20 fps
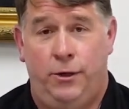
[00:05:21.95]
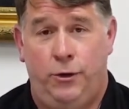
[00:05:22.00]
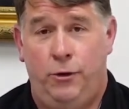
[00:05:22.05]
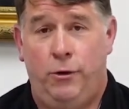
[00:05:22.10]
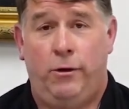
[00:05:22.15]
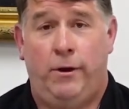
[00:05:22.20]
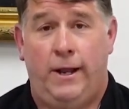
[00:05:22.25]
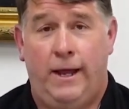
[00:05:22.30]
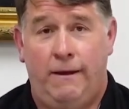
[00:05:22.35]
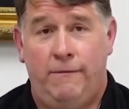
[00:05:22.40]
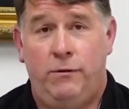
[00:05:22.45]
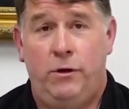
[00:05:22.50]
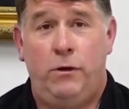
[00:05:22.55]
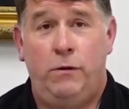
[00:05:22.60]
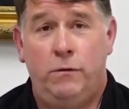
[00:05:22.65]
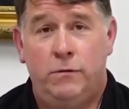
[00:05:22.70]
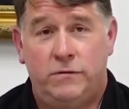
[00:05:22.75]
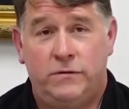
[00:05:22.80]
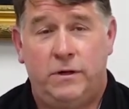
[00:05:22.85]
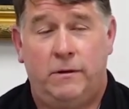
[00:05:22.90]
you're going to have
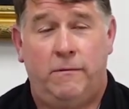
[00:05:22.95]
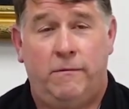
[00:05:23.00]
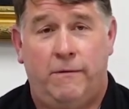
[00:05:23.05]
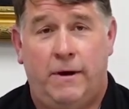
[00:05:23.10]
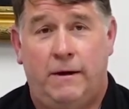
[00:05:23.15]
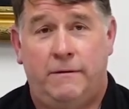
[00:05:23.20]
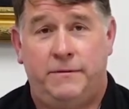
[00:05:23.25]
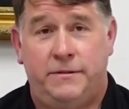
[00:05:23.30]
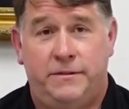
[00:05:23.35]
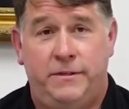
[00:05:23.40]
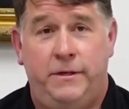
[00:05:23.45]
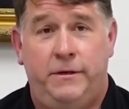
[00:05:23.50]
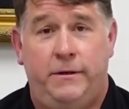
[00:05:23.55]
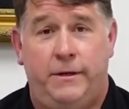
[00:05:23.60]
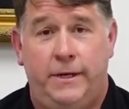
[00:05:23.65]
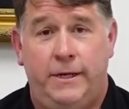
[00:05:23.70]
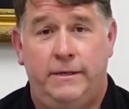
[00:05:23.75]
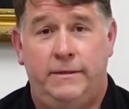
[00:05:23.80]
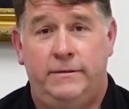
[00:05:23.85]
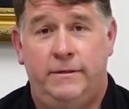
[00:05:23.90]
used some of our
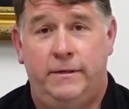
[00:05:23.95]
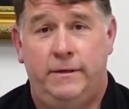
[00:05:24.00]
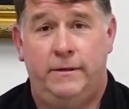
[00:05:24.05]
facilities.